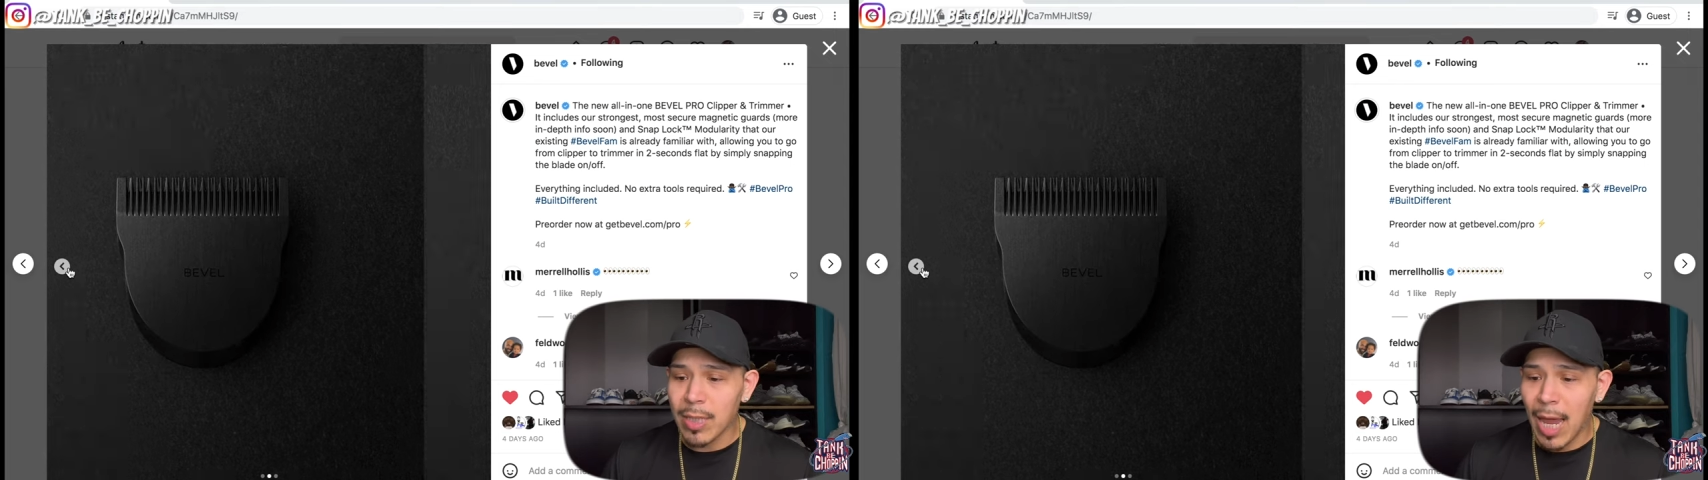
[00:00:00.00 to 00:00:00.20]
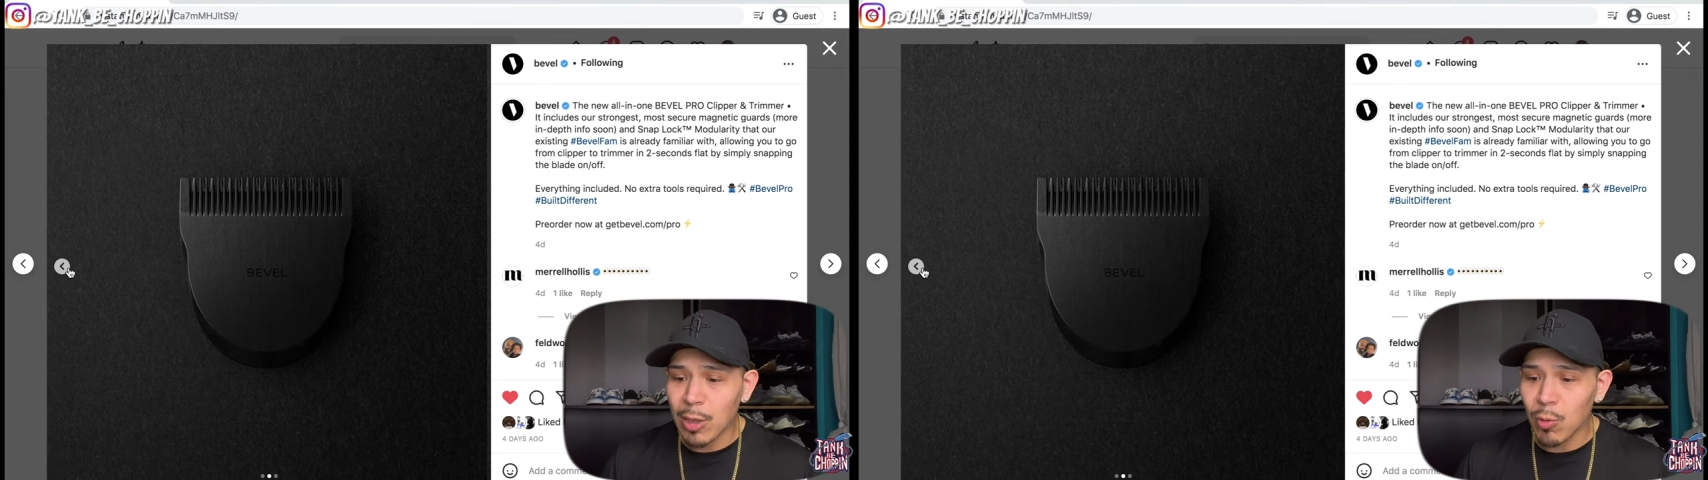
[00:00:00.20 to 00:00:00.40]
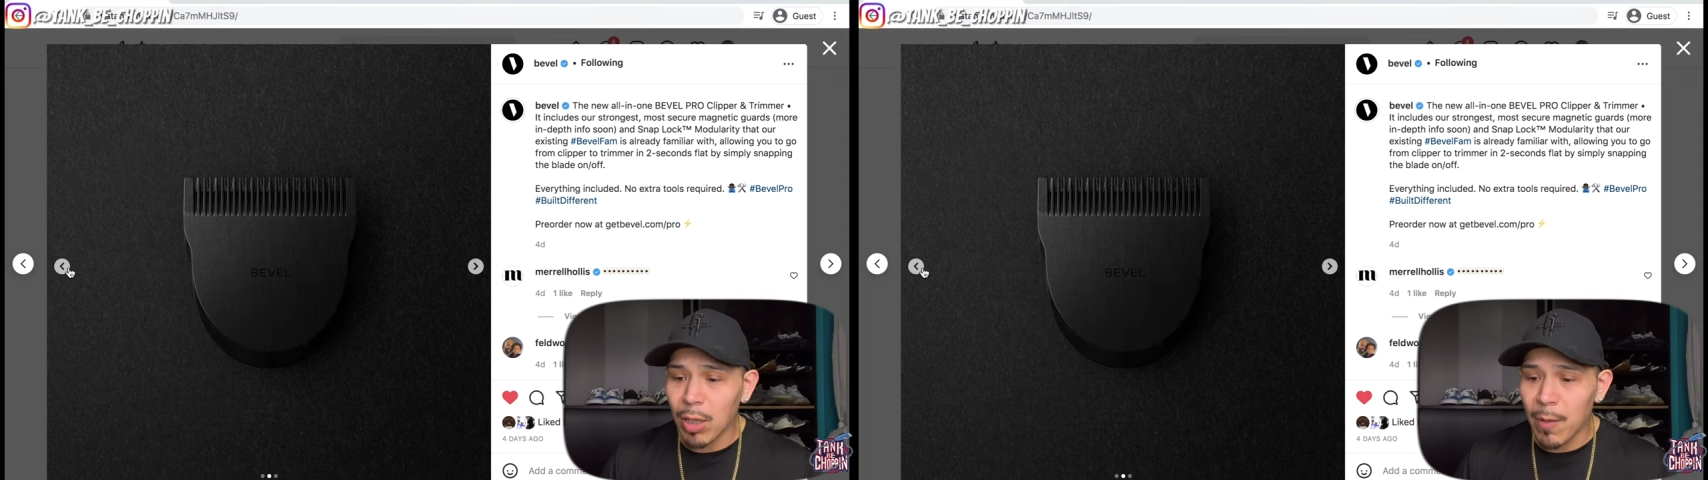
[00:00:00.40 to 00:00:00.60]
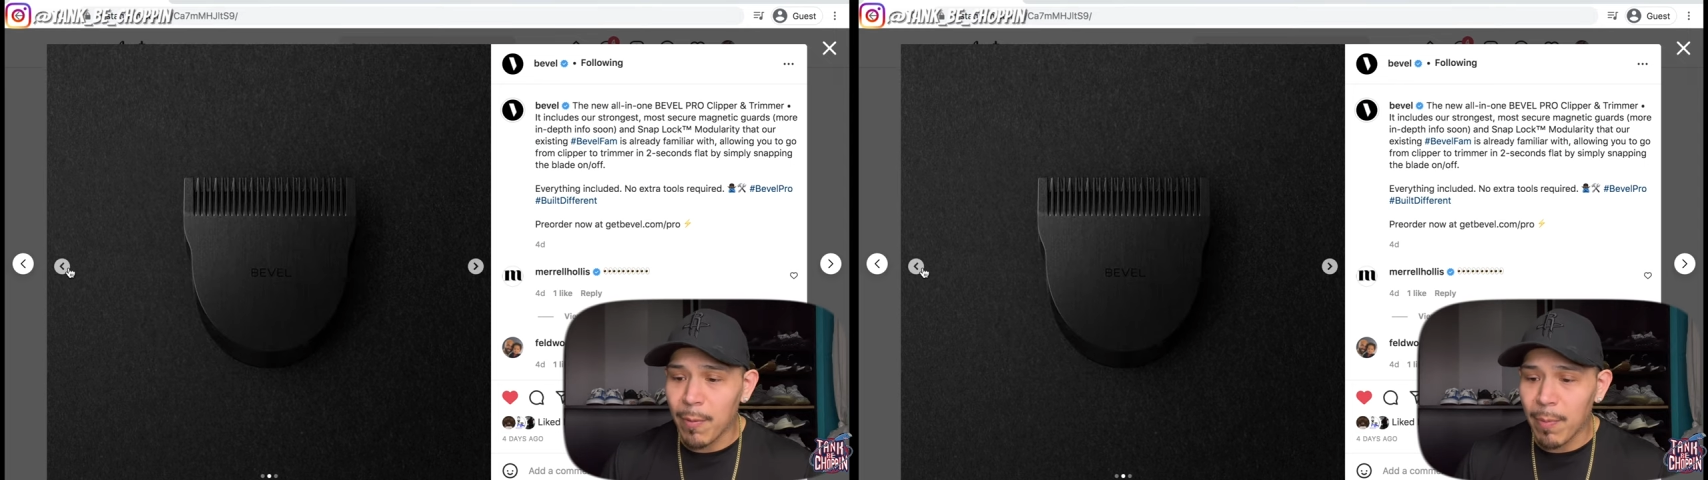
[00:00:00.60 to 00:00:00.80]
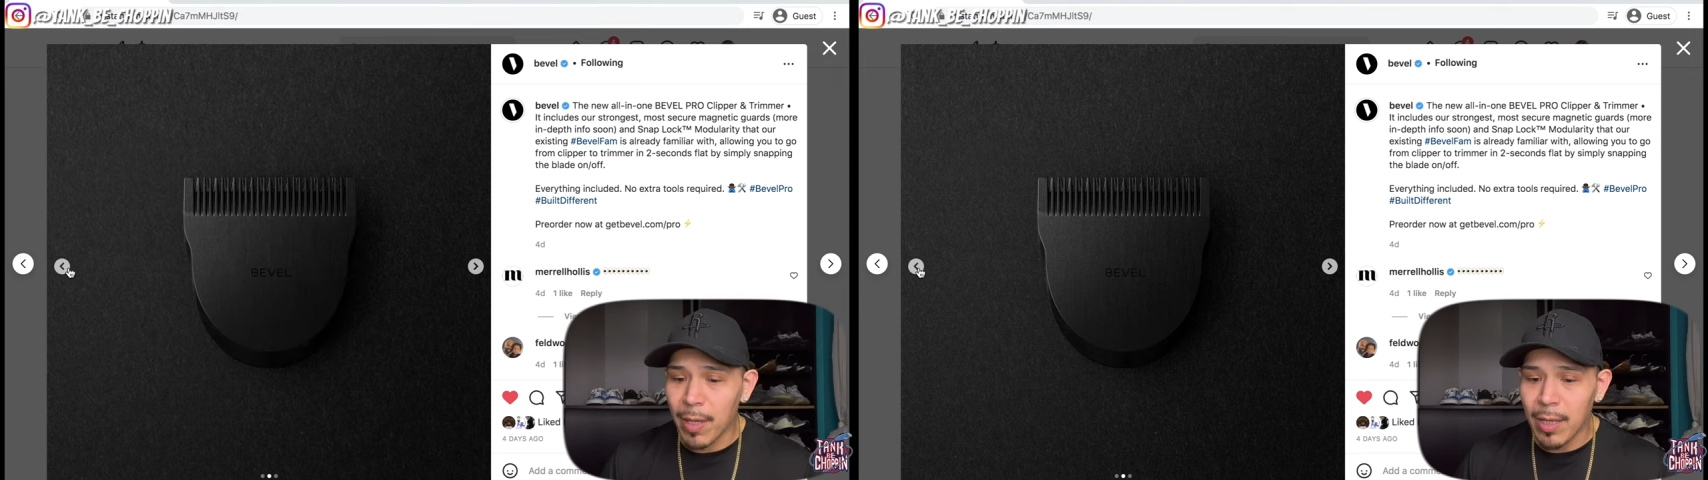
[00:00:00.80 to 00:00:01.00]
the actual
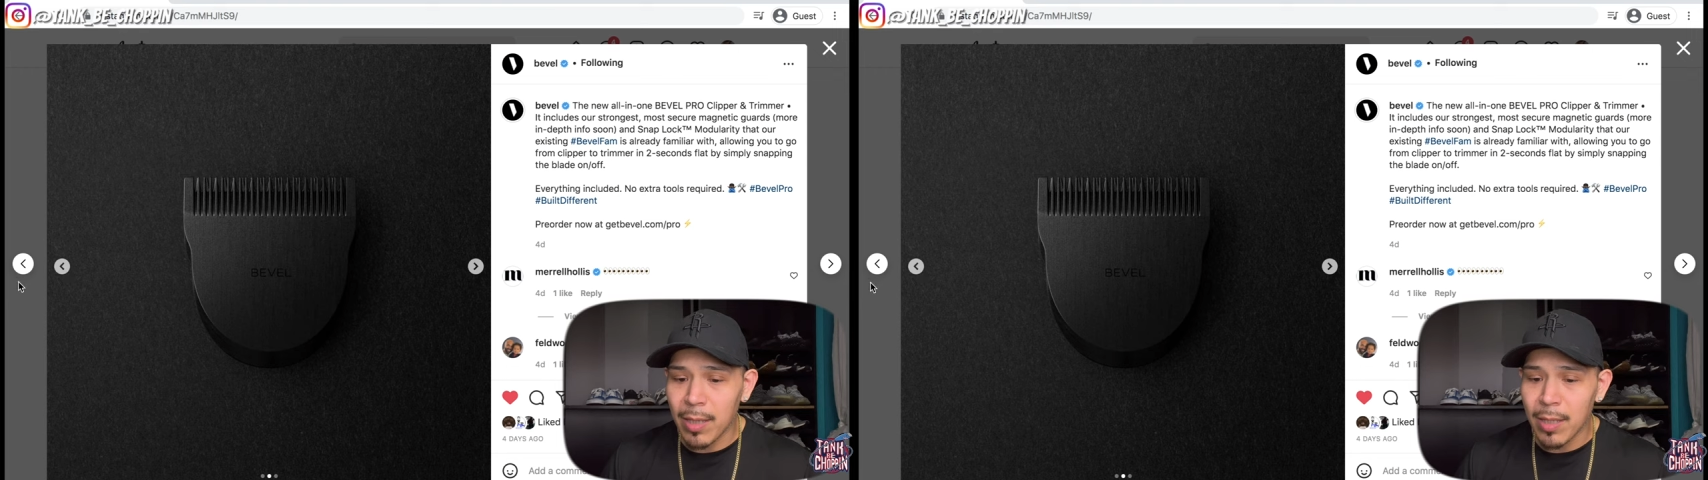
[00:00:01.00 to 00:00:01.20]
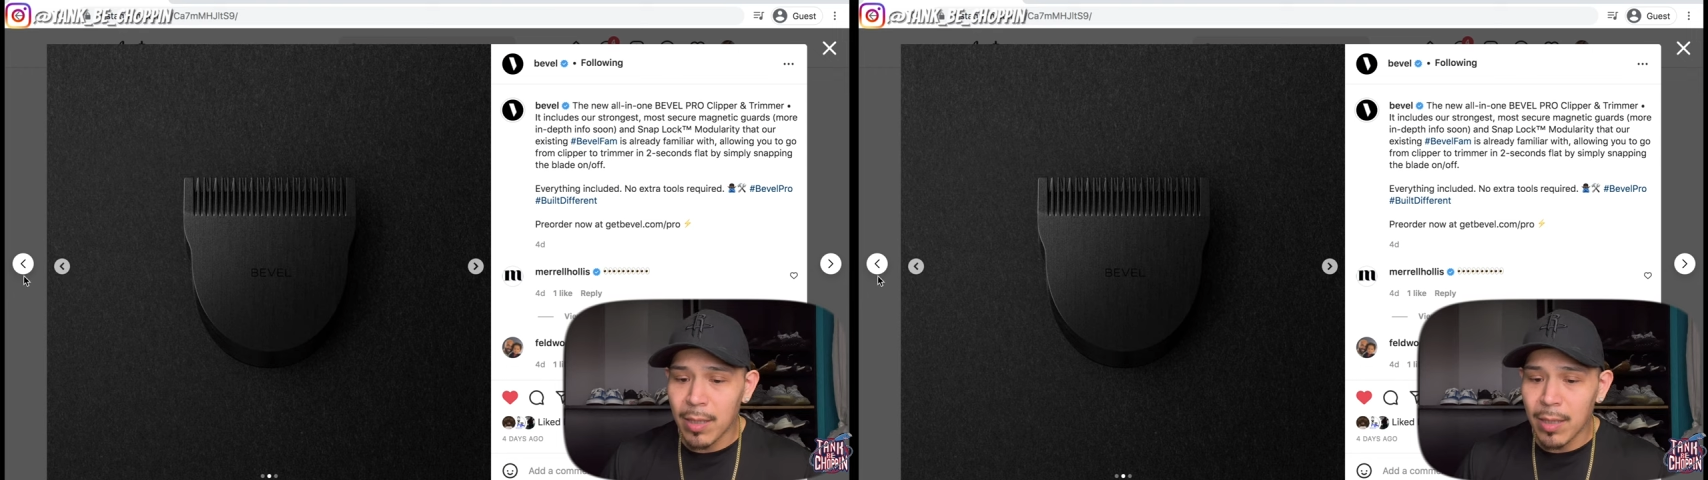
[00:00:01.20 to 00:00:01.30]
clipper blade.